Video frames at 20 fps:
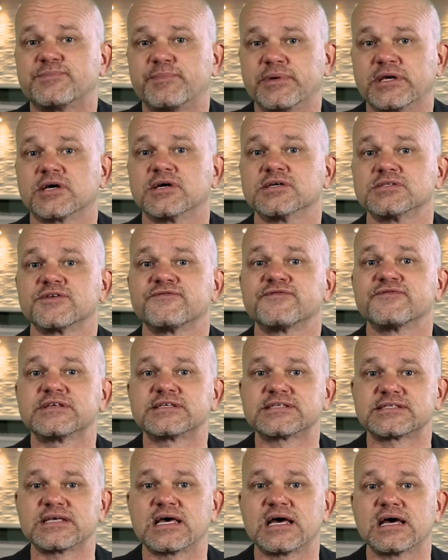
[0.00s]
Because of the
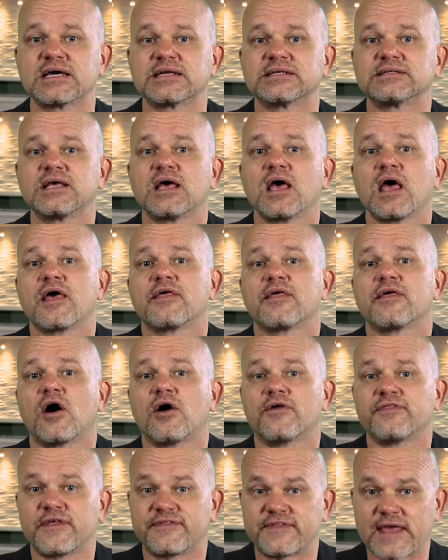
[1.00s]
sign uh,
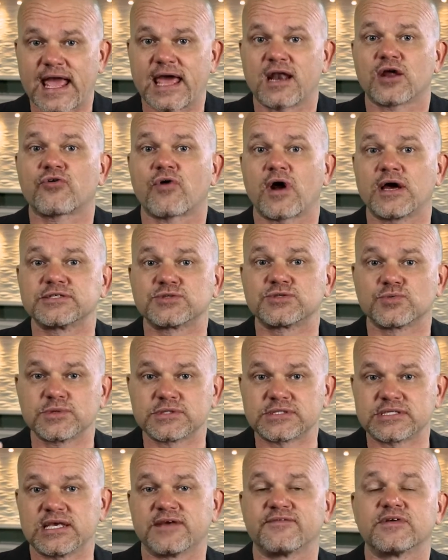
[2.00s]
that the Antichrist
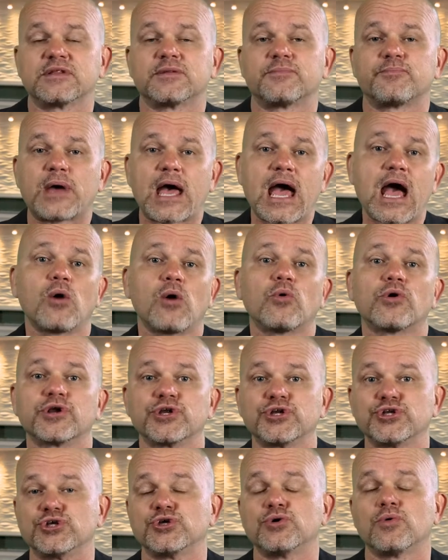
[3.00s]
was given power to
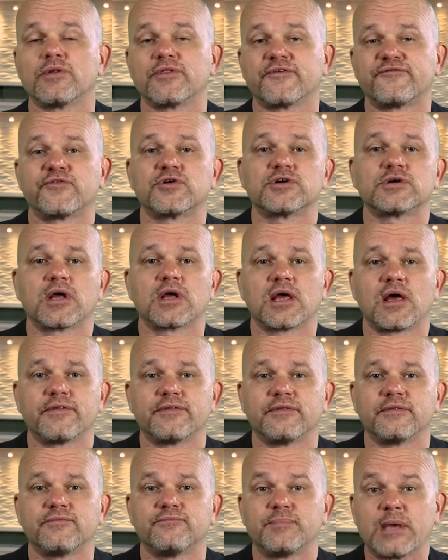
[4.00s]
do on, the fir-
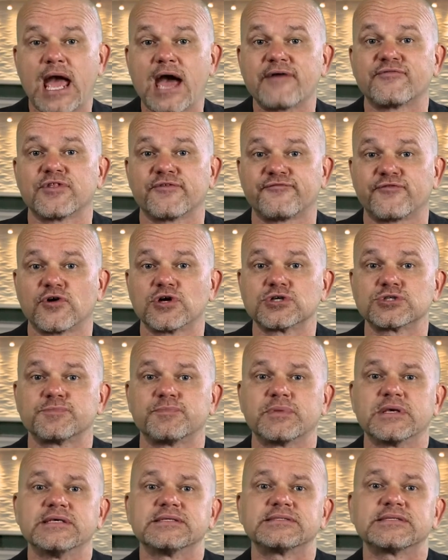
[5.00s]
on behalf of the first
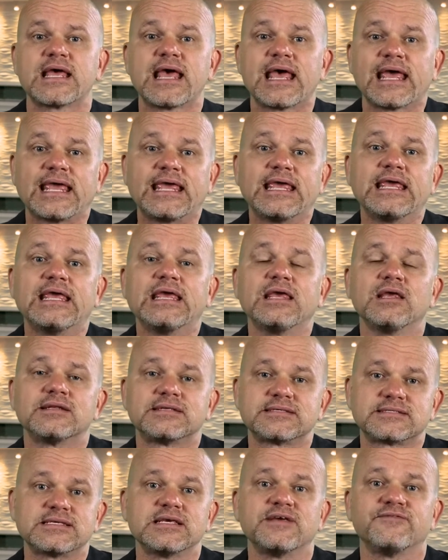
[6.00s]
beast, he
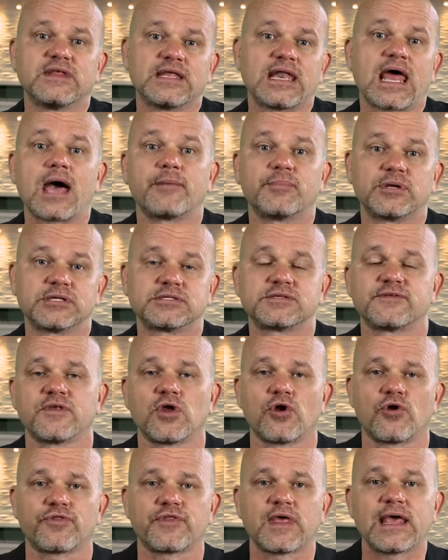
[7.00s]
deceived the inhabitants of the
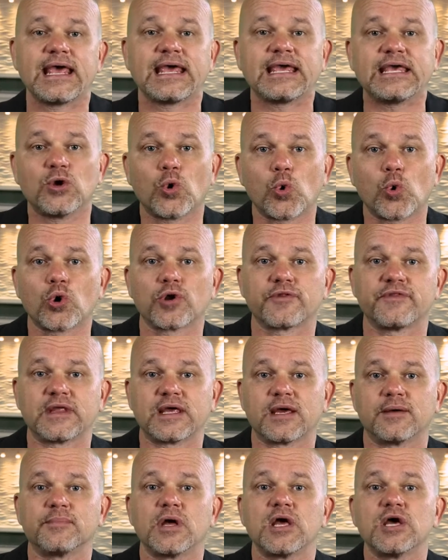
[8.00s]
earth. He ordered
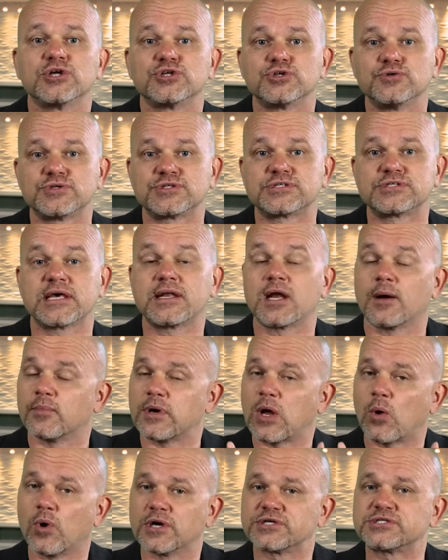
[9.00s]
them to set up,
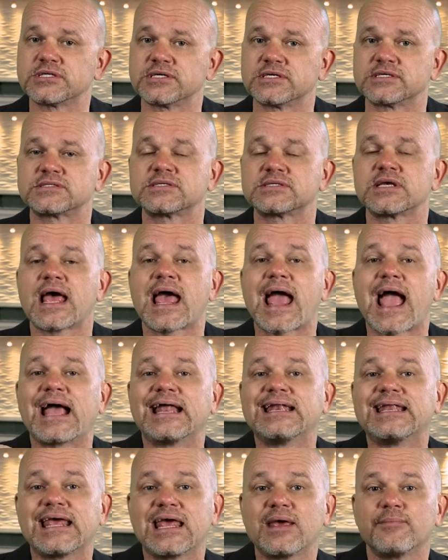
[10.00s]
now watch this,
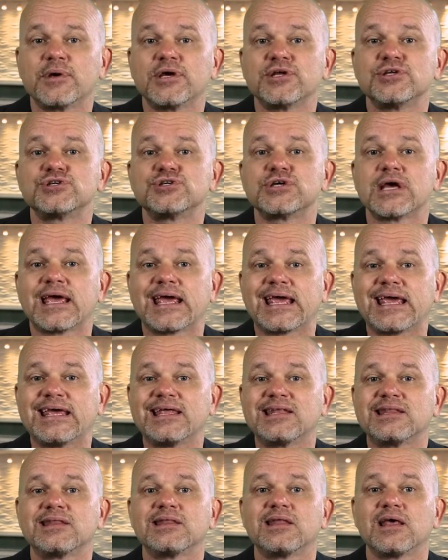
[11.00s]
an image
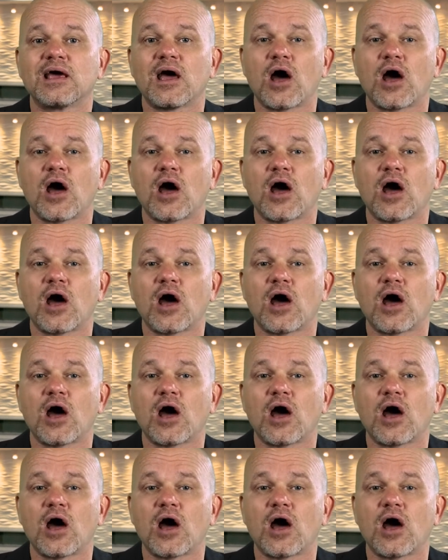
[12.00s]
in